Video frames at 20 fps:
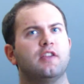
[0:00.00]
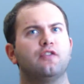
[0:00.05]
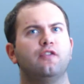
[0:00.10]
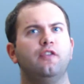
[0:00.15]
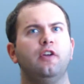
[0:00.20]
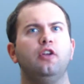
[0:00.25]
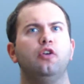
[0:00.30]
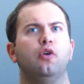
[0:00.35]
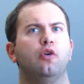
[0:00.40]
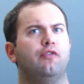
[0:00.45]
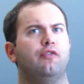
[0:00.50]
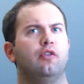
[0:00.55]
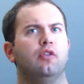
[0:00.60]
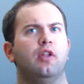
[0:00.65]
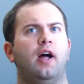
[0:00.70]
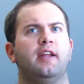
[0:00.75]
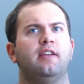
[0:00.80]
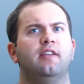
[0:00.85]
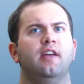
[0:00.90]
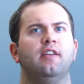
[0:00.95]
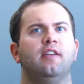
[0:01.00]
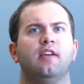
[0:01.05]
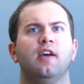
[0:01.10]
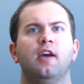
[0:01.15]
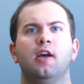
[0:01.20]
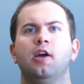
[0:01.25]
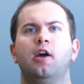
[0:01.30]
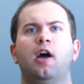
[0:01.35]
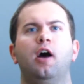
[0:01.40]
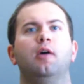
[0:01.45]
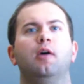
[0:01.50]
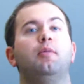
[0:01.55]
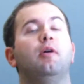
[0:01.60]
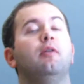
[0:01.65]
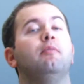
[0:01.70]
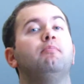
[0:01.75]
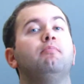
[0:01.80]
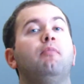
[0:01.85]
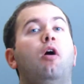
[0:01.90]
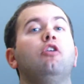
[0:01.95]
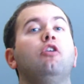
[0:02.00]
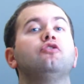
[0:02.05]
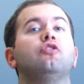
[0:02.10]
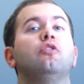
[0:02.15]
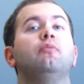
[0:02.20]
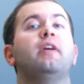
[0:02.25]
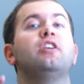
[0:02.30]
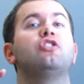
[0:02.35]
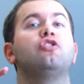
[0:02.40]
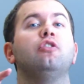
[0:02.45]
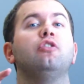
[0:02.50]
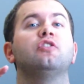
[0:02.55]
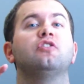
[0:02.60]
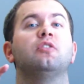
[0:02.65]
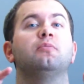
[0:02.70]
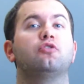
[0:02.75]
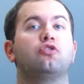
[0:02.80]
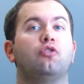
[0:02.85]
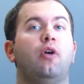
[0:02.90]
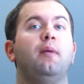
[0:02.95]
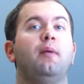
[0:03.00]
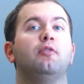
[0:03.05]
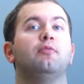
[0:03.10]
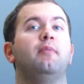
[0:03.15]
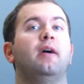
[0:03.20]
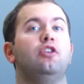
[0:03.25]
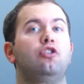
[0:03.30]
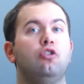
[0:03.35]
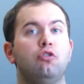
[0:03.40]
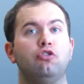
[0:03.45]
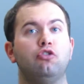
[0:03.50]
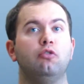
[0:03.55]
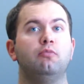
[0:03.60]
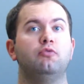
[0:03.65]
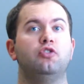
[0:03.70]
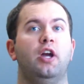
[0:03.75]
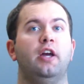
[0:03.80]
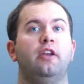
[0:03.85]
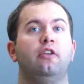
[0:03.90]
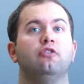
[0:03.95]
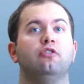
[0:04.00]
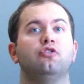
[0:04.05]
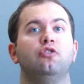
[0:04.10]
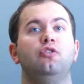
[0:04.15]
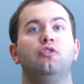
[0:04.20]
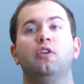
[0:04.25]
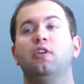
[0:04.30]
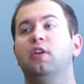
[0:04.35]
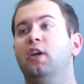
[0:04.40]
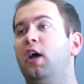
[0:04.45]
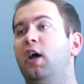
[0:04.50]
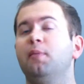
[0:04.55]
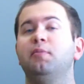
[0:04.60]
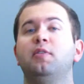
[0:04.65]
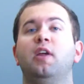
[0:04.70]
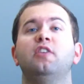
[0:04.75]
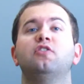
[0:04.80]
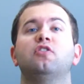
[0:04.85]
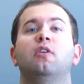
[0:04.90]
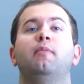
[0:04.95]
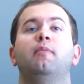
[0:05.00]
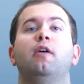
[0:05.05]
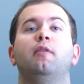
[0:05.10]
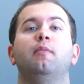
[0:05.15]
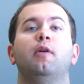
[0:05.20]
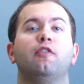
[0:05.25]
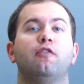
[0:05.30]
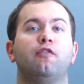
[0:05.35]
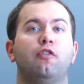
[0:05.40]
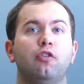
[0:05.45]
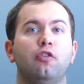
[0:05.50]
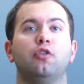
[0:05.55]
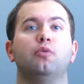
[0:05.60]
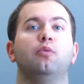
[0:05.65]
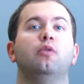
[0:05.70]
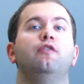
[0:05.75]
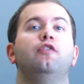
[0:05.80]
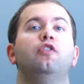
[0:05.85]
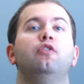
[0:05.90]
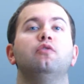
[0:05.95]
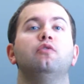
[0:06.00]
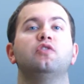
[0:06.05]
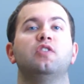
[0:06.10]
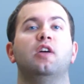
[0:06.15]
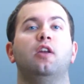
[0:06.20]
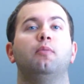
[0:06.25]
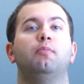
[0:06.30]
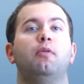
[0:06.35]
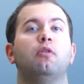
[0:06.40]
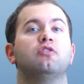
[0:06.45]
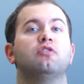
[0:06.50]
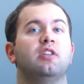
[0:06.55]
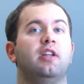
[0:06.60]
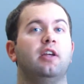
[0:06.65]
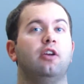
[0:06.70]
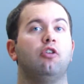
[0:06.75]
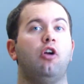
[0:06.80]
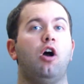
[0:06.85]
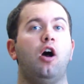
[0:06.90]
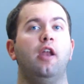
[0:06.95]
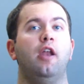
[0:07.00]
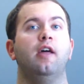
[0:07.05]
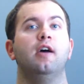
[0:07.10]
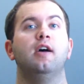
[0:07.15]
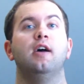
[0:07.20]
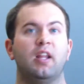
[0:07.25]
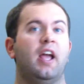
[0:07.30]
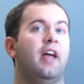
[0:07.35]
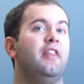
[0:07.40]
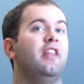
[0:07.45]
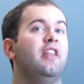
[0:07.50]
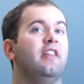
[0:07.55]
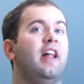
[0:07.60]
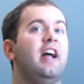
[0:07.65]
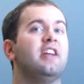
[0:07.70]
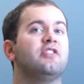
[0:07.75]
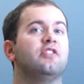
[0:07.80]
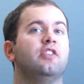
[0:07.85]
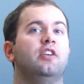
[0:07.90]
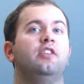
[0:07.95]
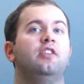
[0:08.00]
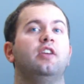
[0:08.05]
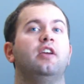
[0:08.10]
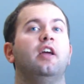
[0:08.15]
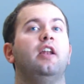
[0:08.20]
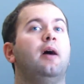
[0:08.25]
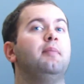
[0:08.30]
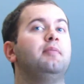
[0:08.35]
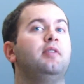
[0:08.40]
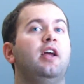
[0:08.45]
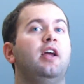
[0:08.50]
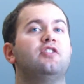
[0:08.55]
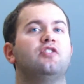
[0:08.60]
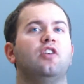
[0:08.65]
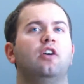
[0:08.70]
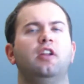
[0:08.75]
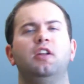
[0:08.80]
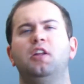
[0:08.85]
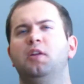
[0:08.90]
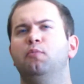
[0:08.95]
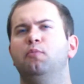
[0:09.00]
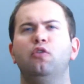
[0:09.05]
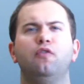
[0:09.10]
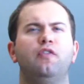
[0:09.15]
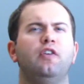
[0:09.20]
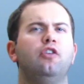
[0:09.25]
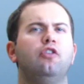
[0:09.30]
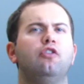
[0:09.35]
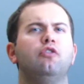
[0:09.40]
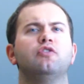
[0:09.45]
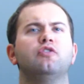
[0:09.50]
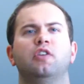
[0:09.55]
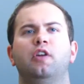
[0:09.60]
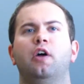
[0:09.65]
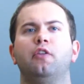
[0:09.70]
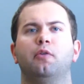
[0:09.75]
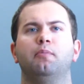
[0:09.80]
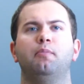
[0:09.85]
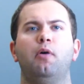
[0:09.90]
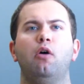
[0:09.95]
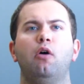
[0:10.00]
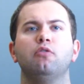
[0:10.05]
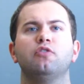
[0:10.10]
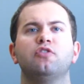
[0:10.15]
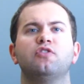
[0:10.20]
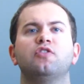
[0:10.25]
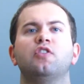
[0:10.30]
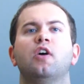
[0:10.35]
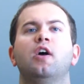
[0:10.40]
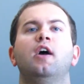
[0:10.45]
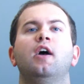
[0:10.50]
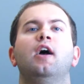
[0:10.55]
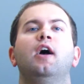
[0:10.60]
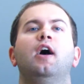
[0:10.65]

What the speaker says: this video if you liked it. But also make sure to subscribe to my YouTube channel so you can get updates on my further reviews that I'll post later on. And then lastly, to get updates on any movie news and other posts,